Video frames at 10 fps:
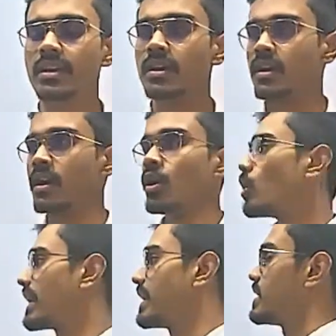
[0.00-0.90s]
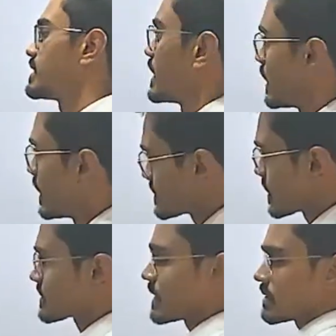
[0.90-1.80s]
Okay, then as a
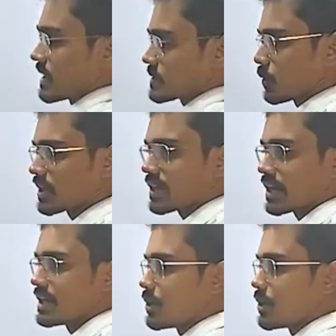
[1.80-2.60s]
next point, write down